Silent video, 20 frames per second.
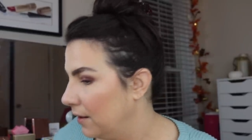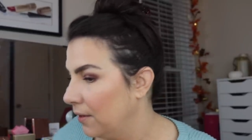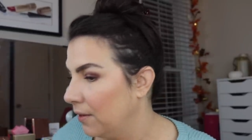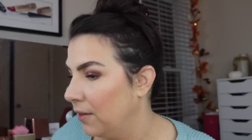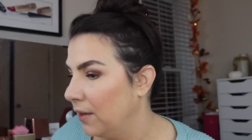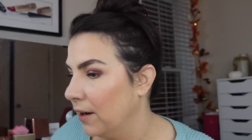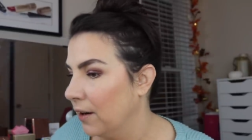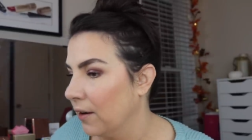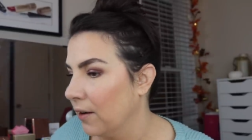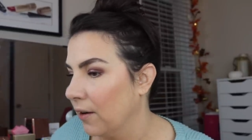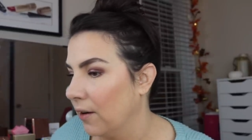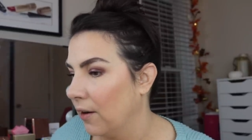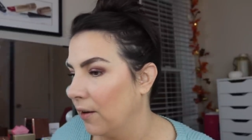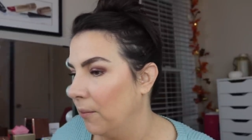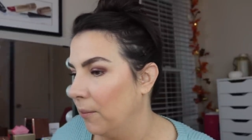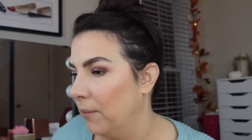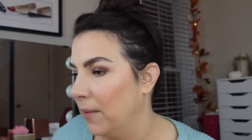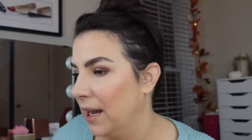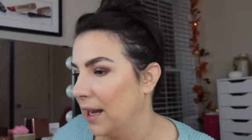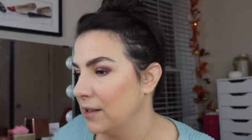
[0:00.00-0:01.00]
their
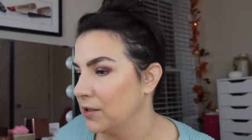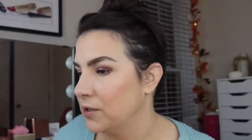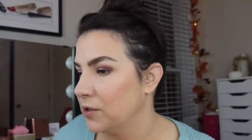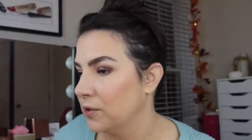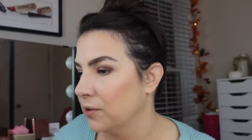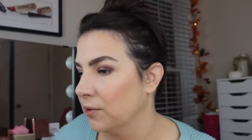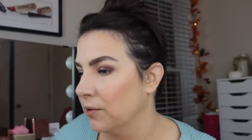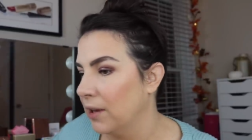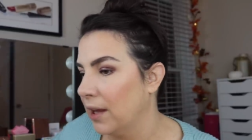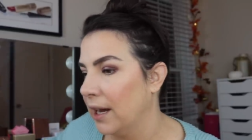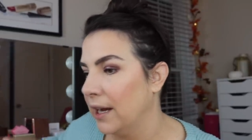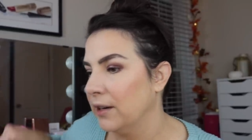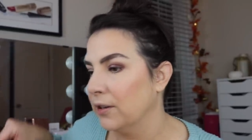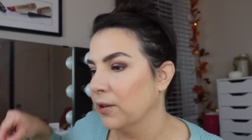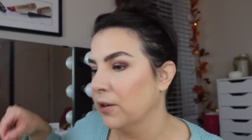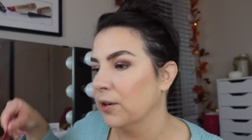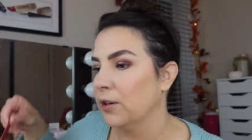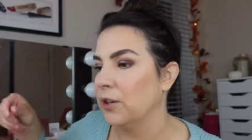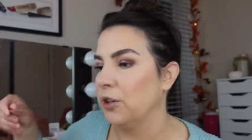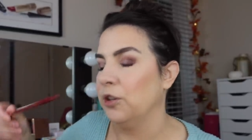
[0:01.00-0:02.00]
Master
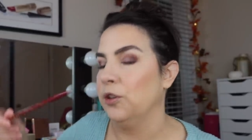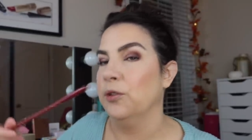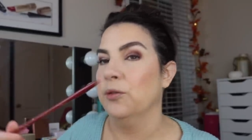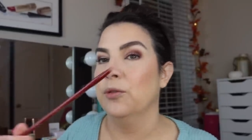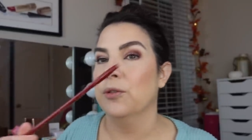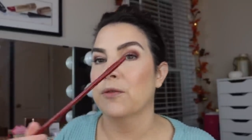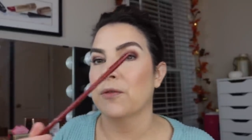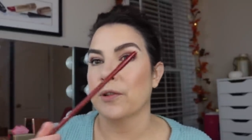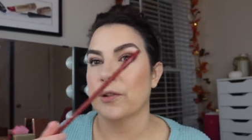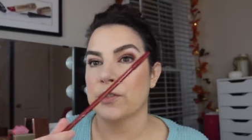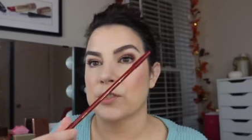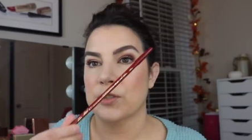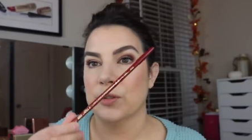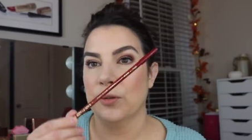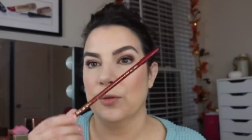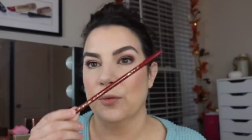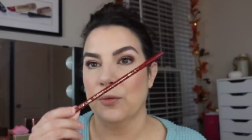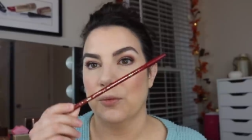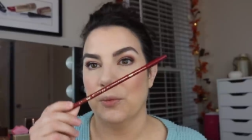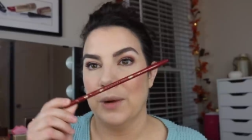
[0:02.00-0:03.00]
Liner
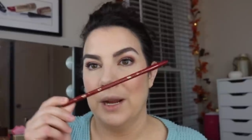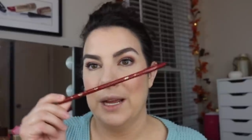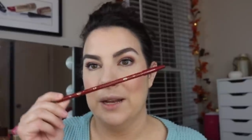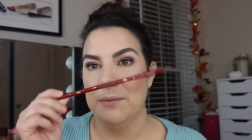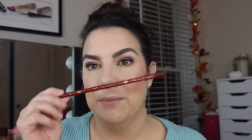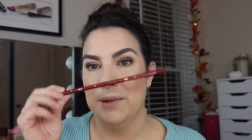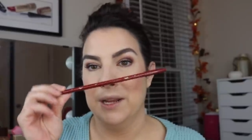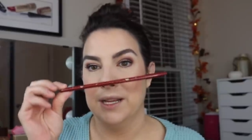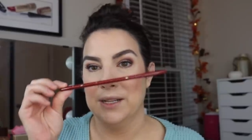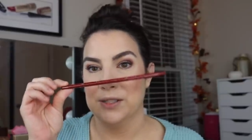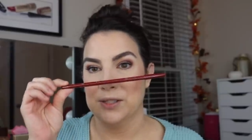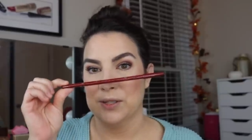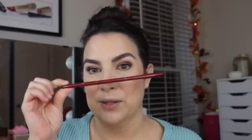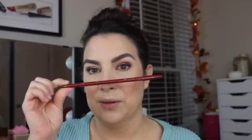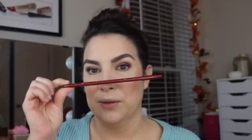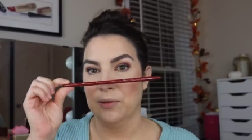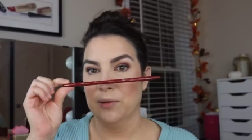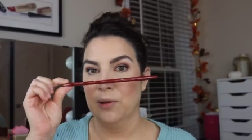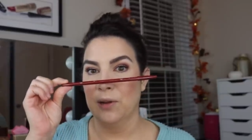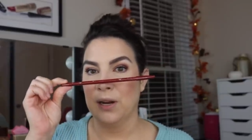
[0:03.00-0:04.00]
Universal Red
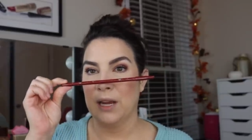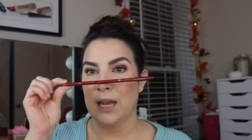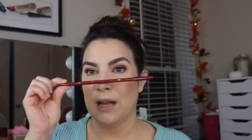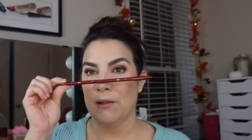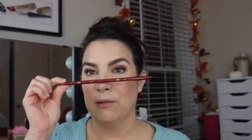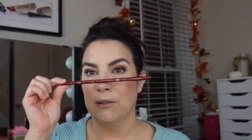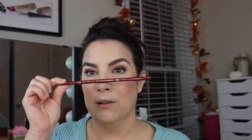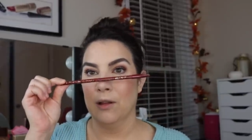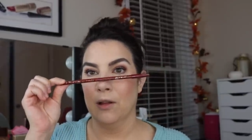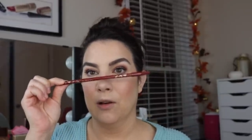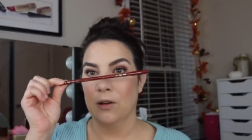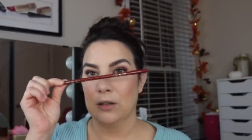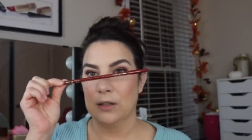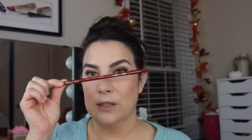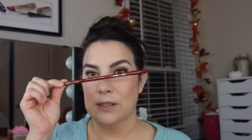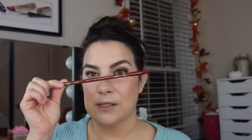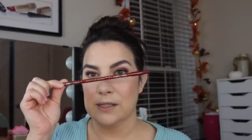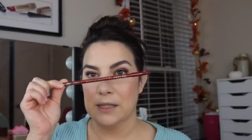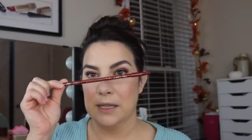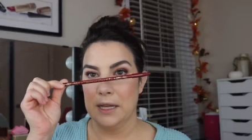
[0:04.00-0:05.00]
Pencil. Look how long
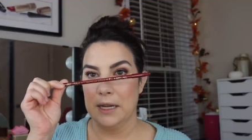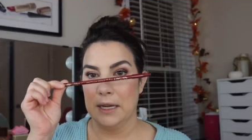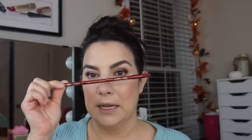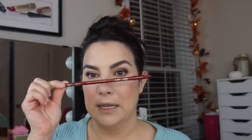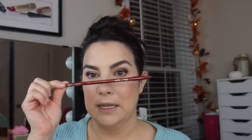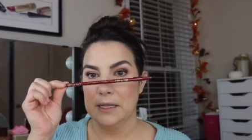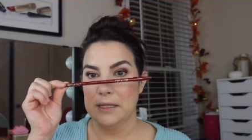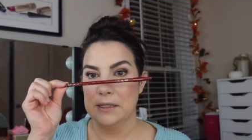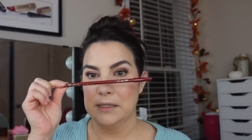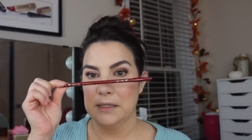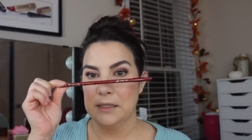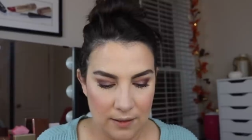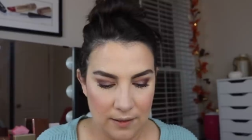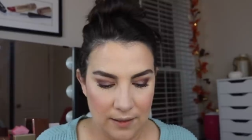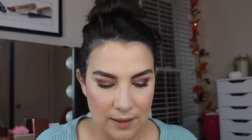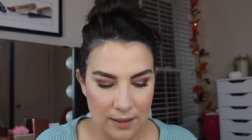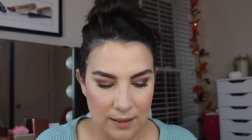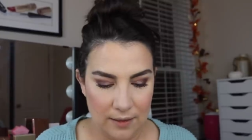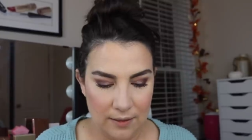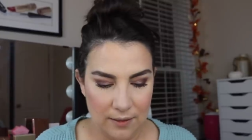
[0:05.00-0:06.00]
this thing is.
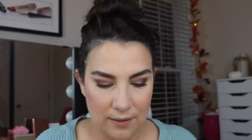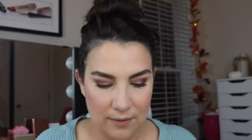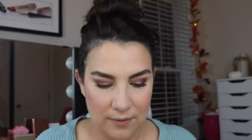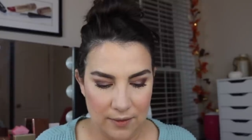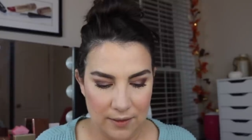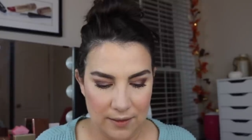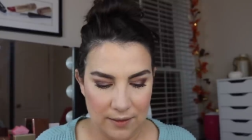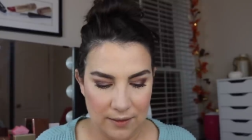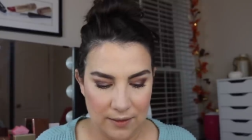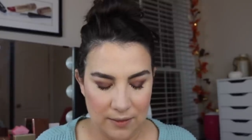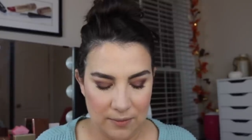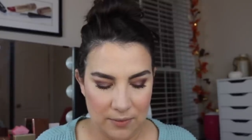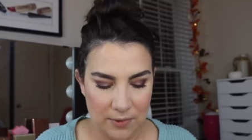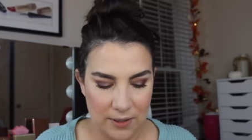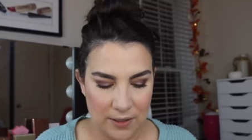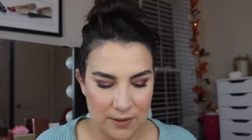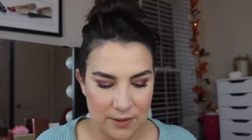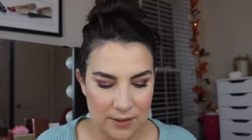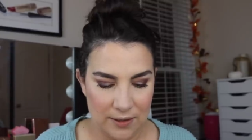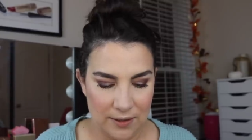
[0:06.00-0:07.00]
Cleaning off this lip
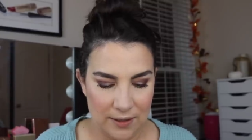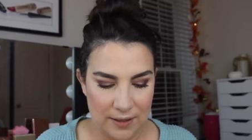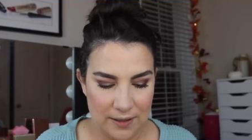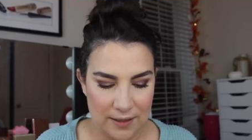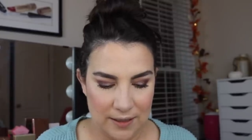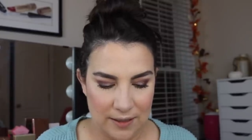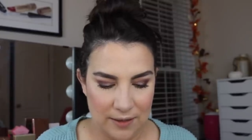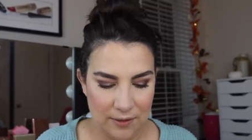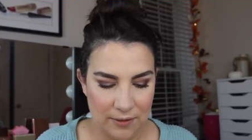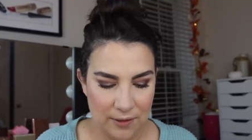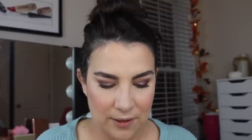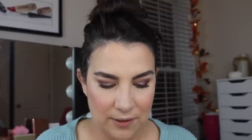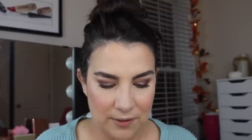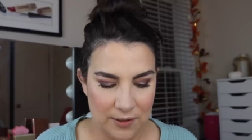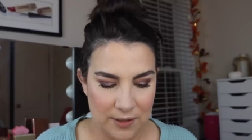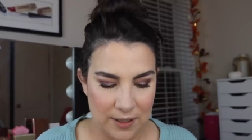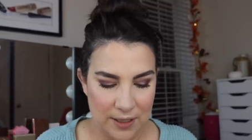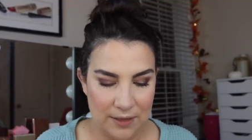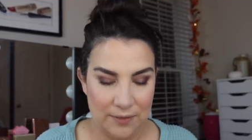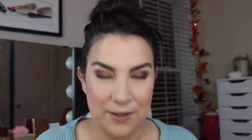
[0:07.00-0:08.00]
brush. is That's kind of
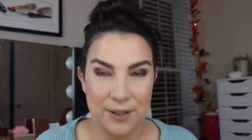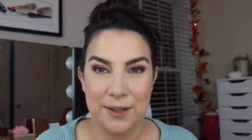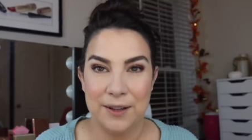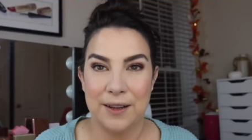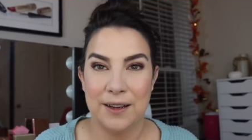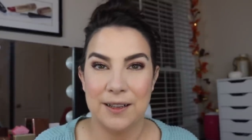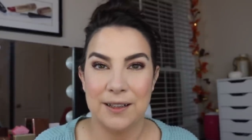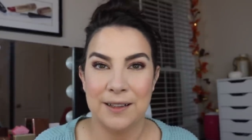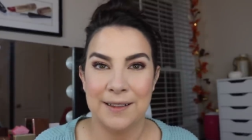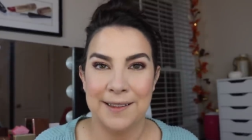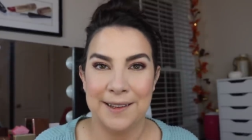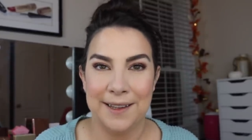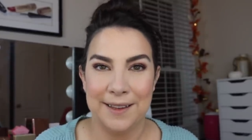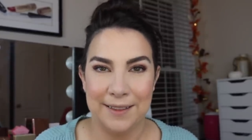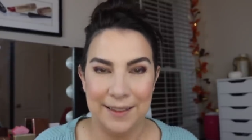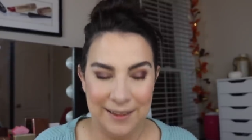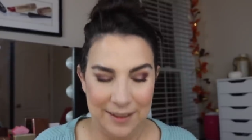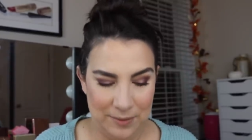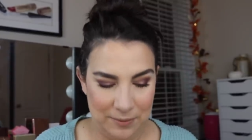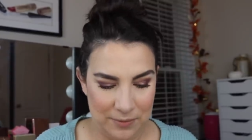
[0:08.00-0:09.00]
gross to have a not clean
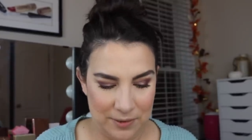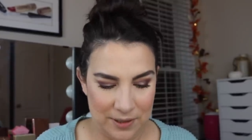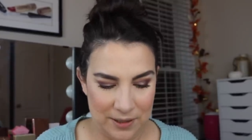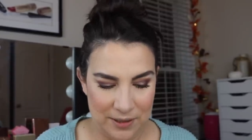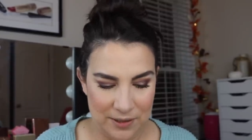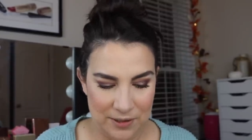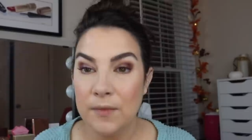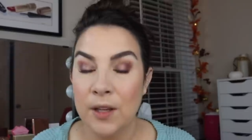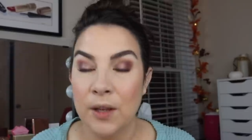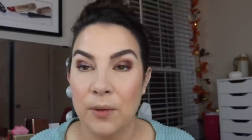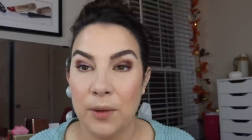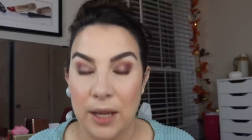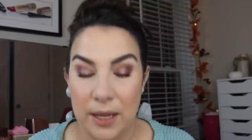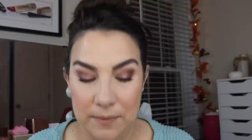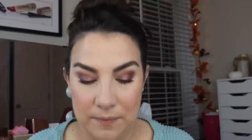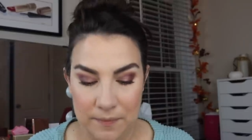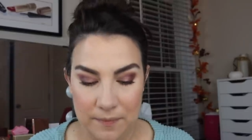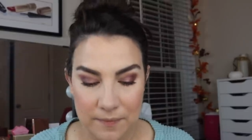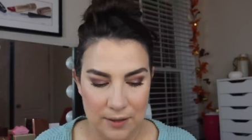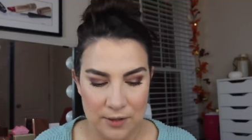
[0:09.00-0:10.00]
lip brush.
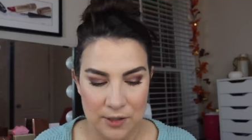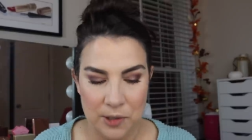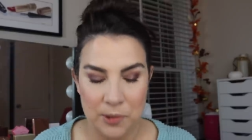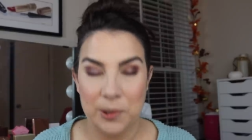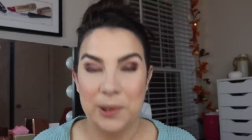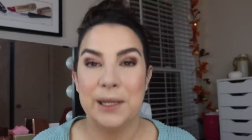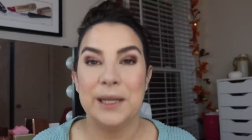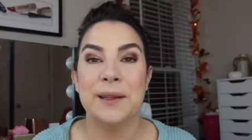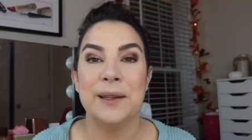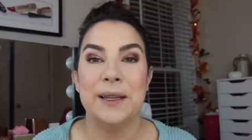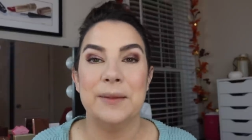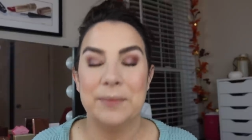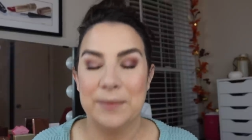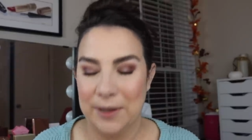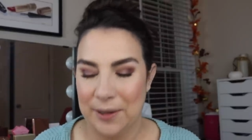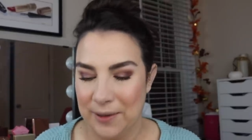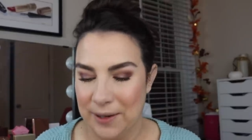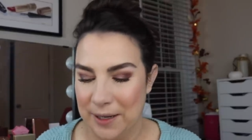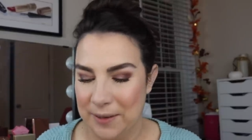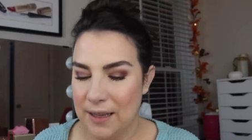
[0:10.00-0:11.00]
Okay, Totally clean.
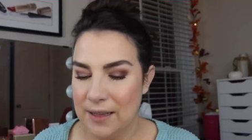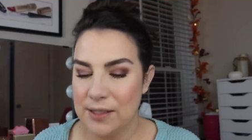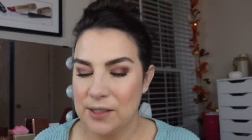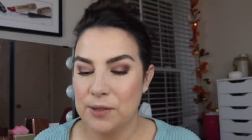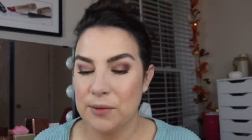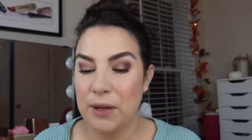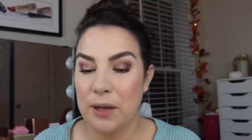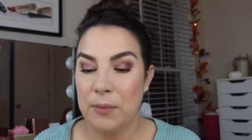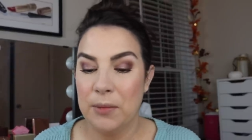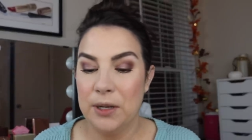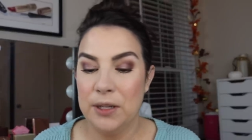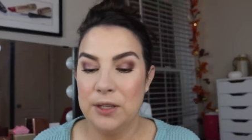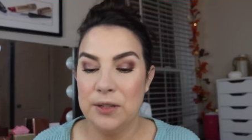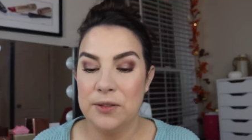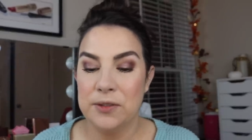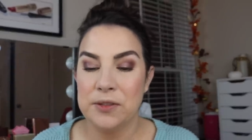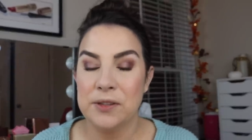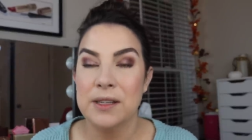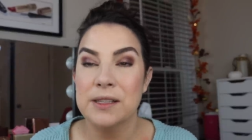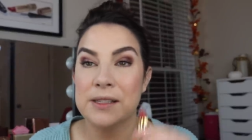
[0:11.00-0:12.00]
All right, so I'm gonna
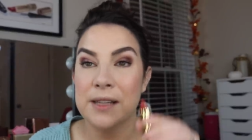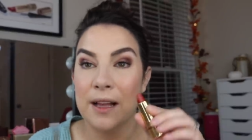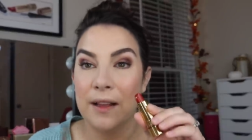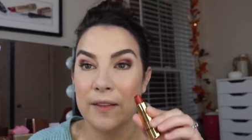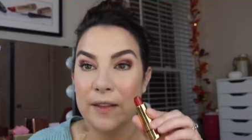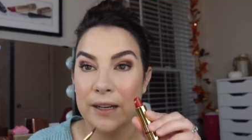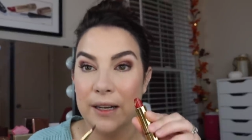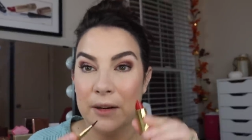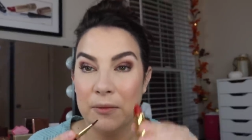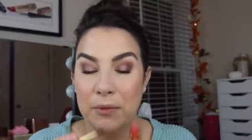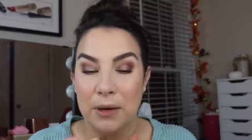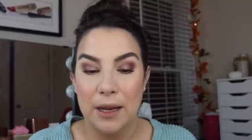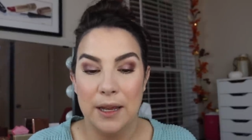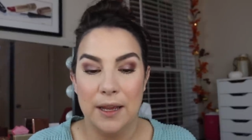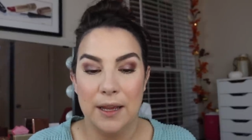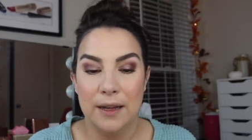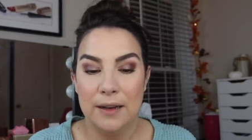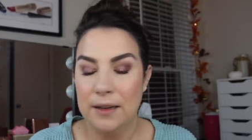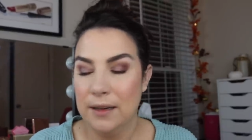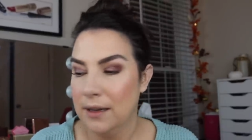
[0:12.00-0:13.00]
use this Holiday
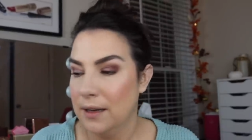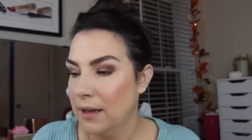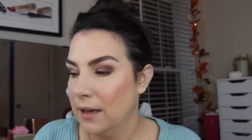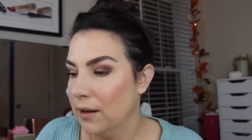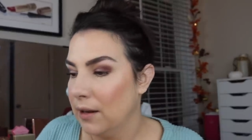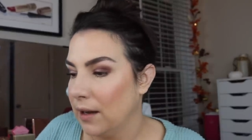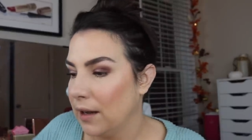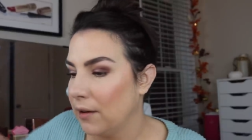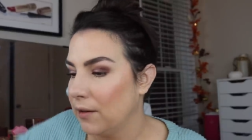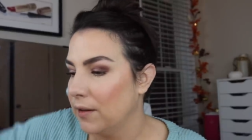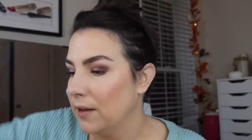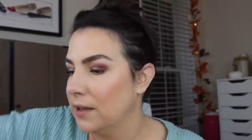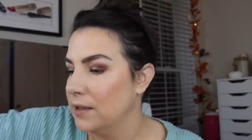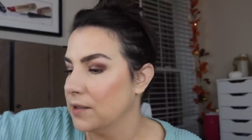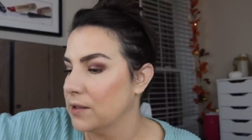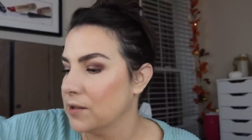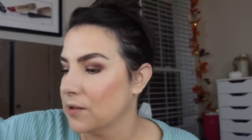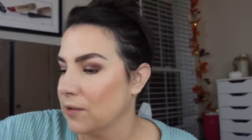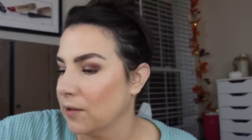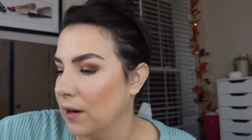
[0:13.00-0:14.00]
Red. How do they
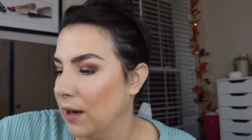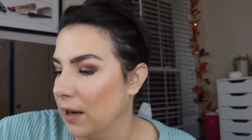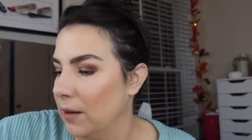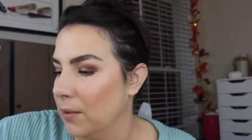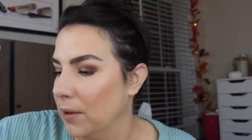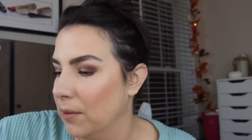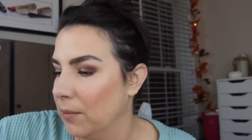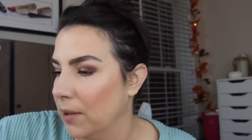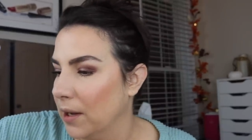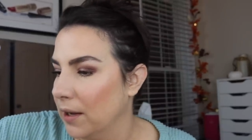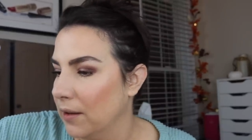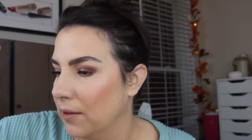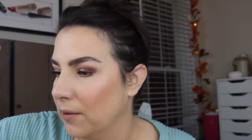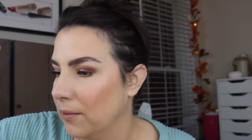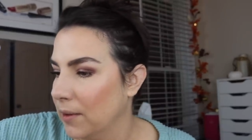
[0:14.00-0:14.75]
describe it, by the